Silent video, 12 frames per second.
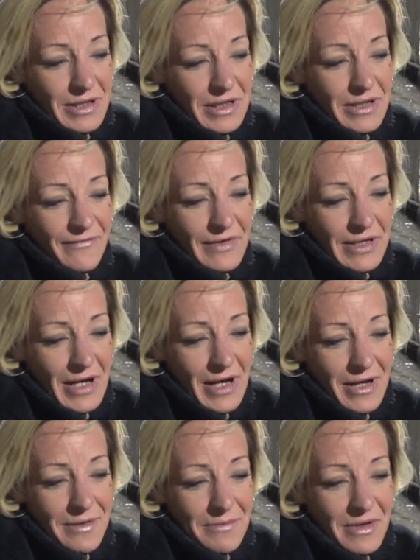Even
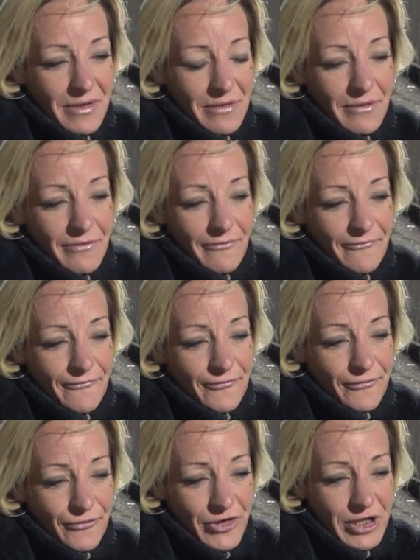I'm
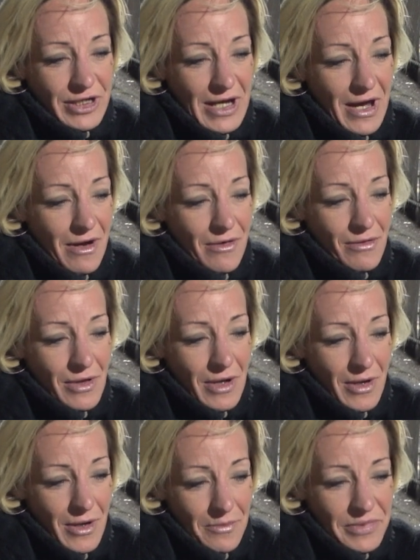free now
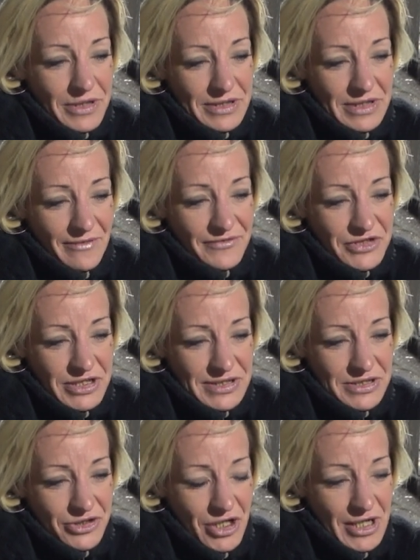because of
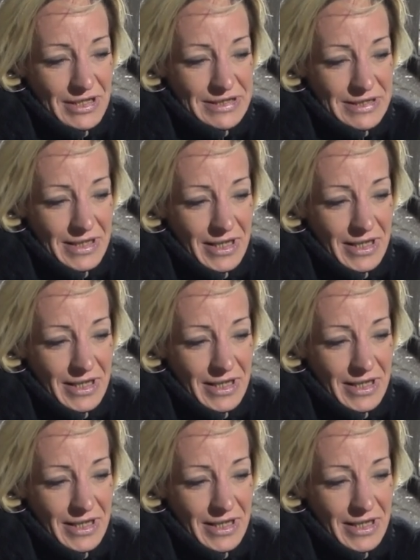Jesus Christ.